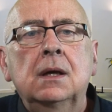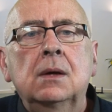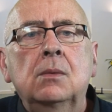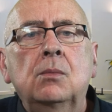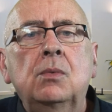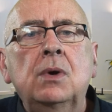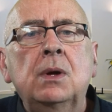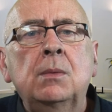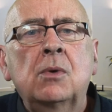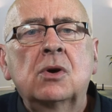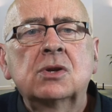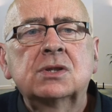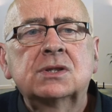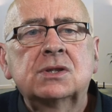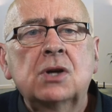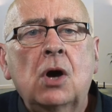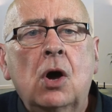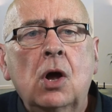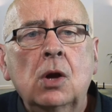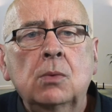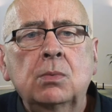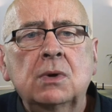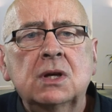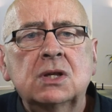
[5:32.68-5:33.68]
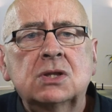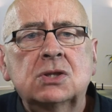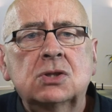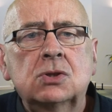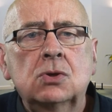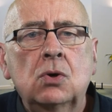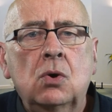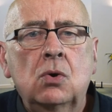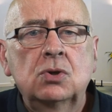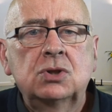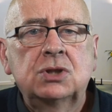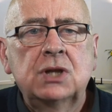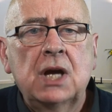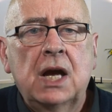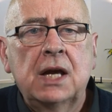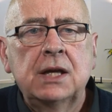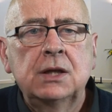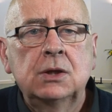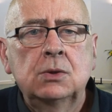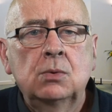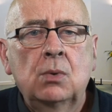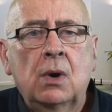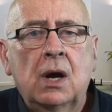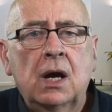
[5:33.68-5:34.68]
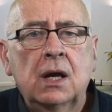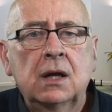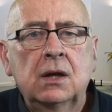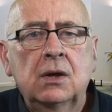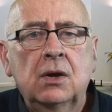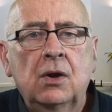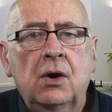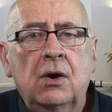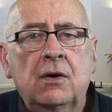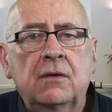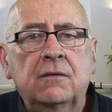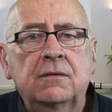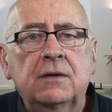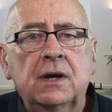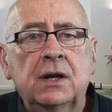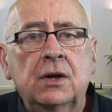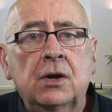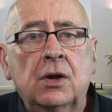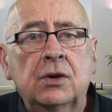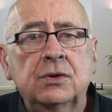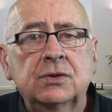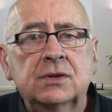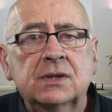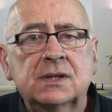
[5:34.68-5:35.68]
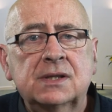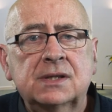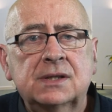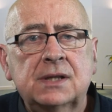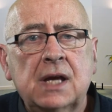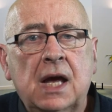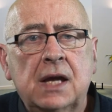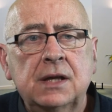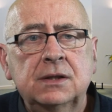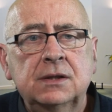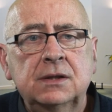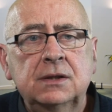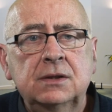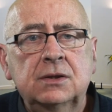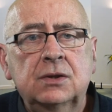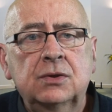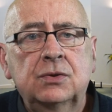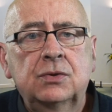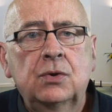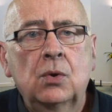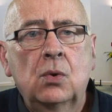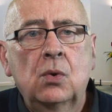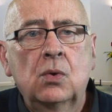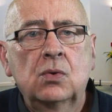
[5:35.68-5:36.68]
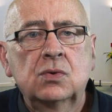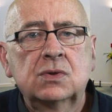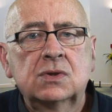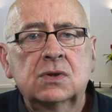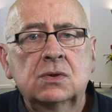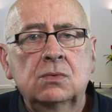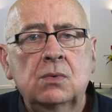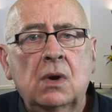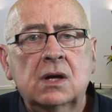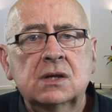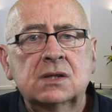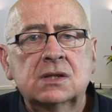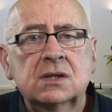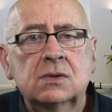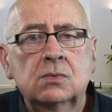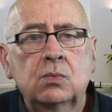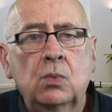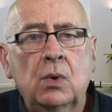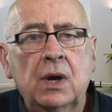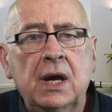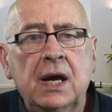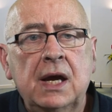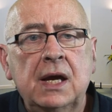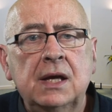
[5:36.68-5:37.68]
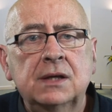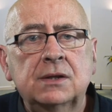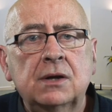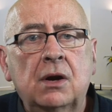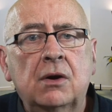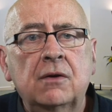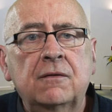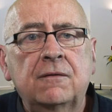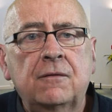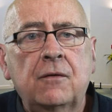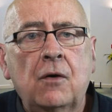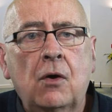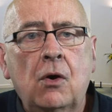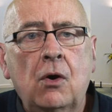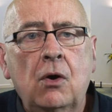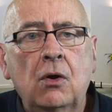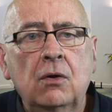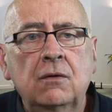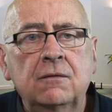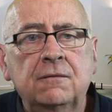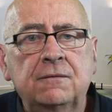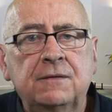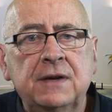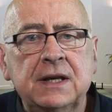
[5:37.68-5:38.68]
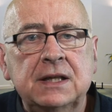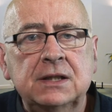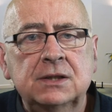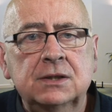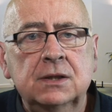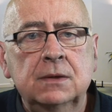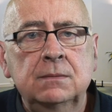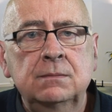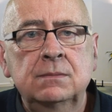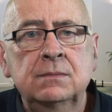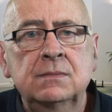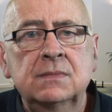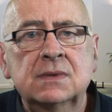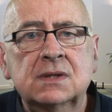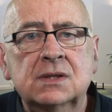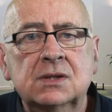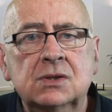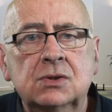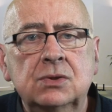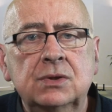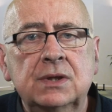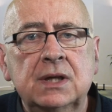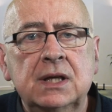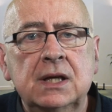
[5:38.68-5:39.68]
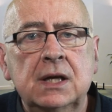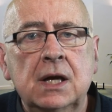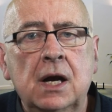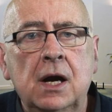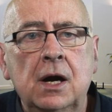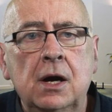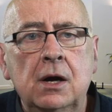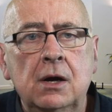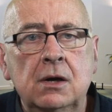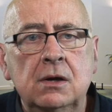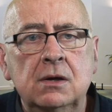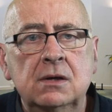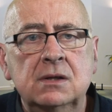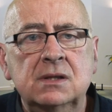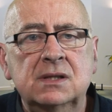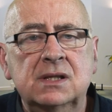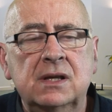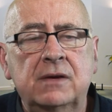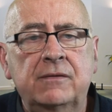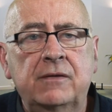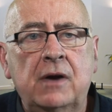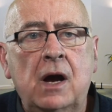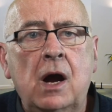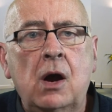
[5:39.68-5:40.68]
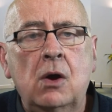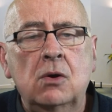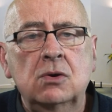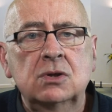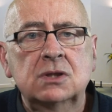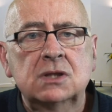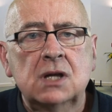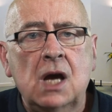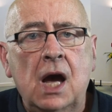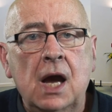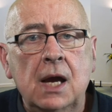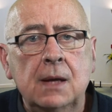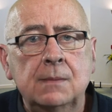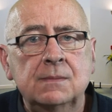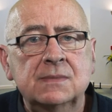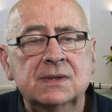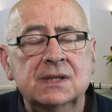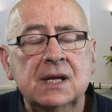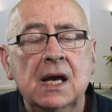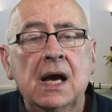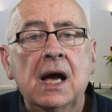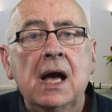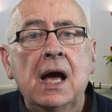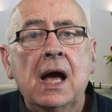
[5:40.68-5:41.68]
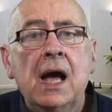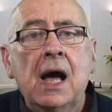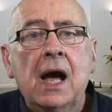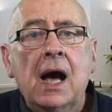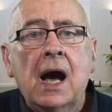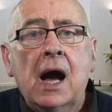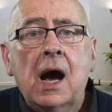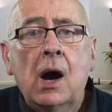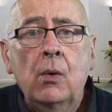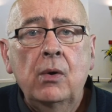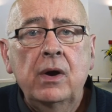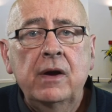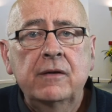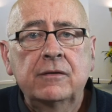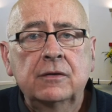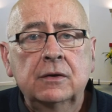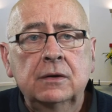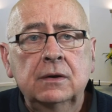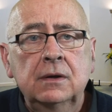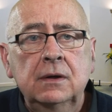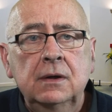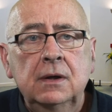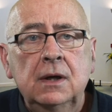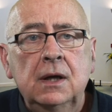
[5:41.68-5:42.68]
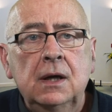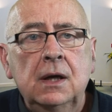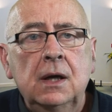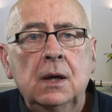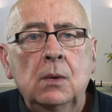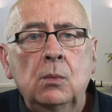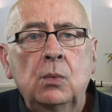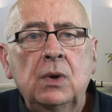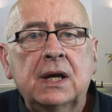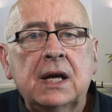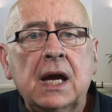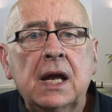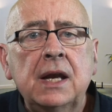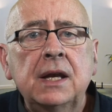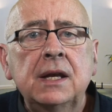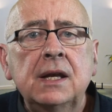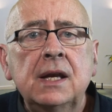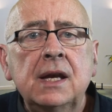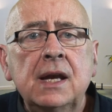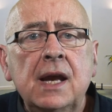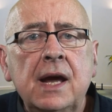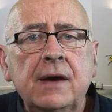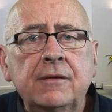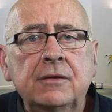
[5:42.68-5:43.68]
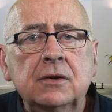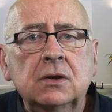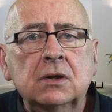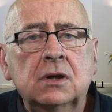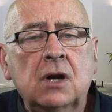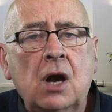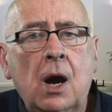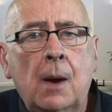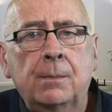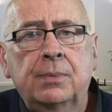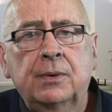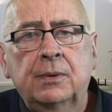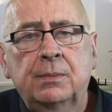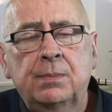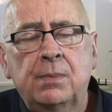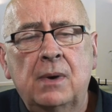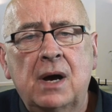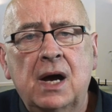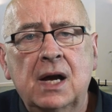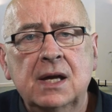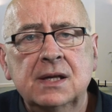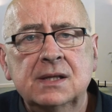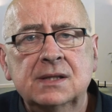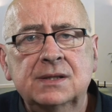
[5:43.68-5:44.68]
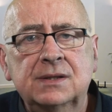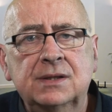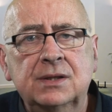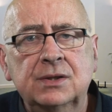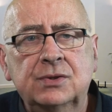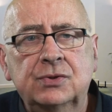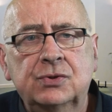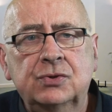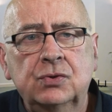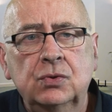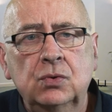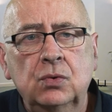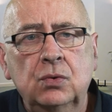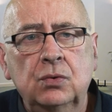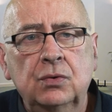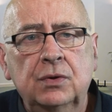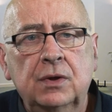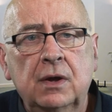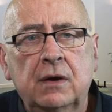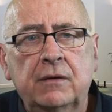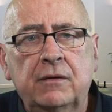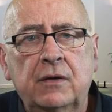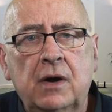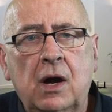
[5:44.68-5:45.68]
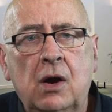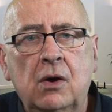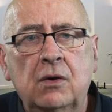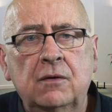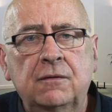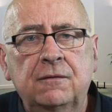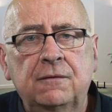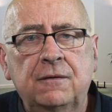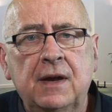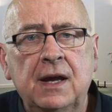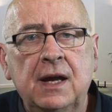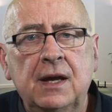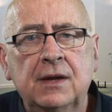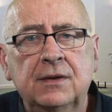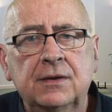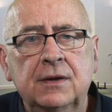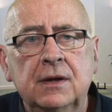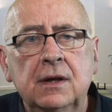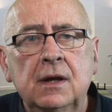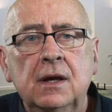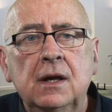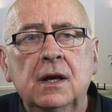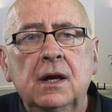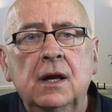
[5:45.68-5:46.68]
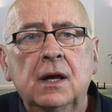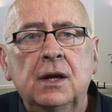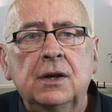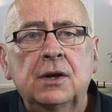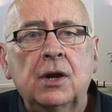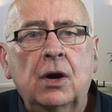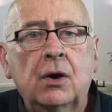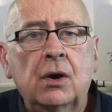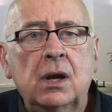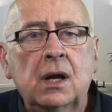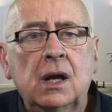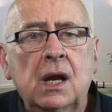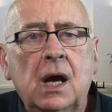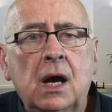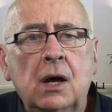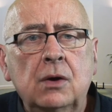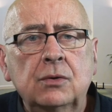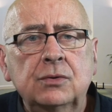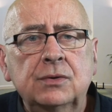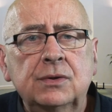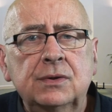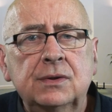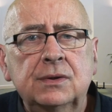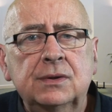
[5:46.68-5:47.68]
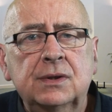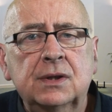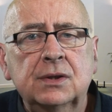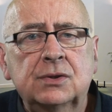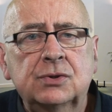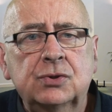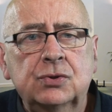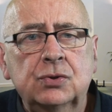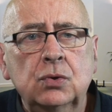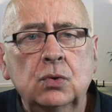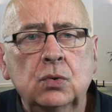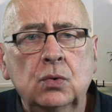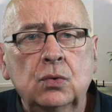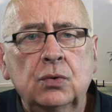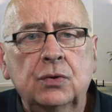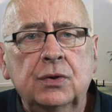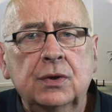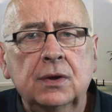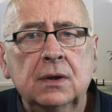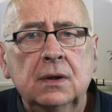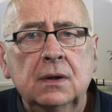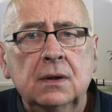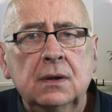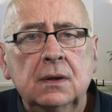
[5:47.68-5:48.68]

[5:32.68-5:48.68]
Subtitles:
We must always show genuine love and understanding to those who are swayed or fall victims to the errors of our times. However, we can never compromise the truth of our faith, nor allow the truth